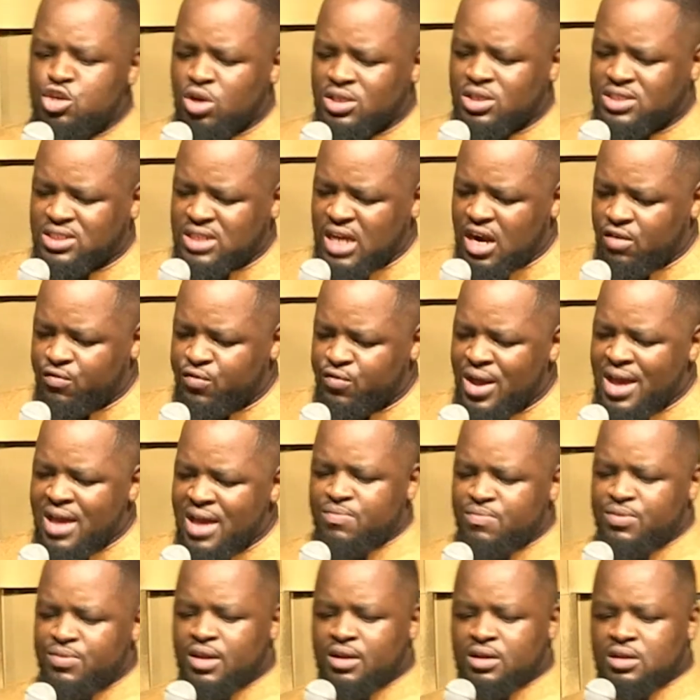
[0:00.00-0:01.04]
Yourself,
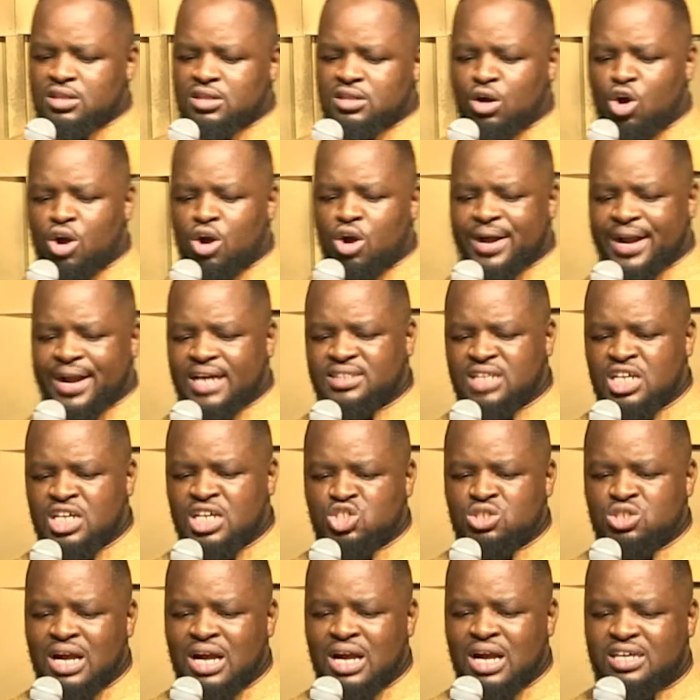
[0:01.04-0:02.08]
the
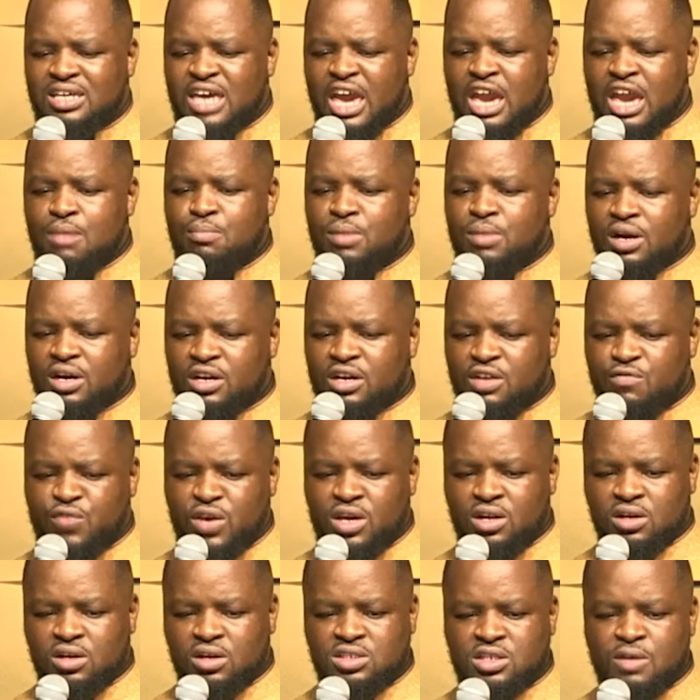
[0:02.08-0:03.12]
organizational game
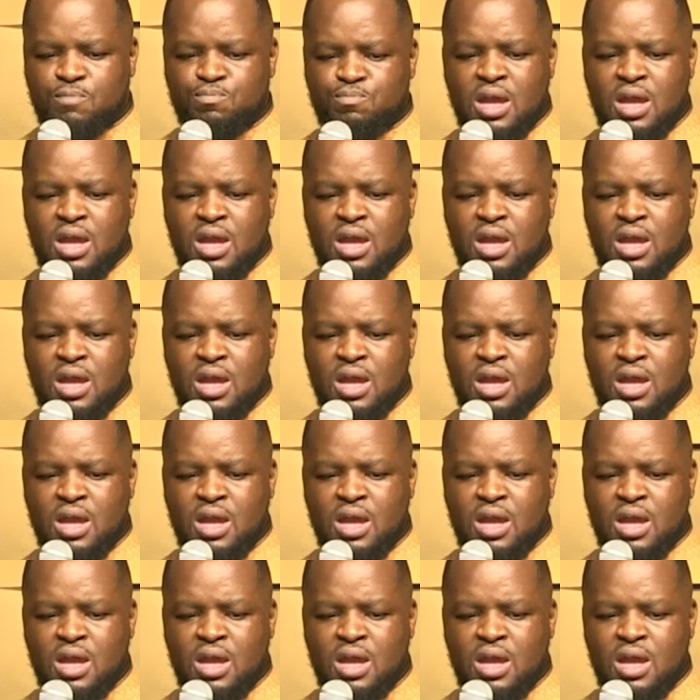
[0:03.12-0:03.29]
revealed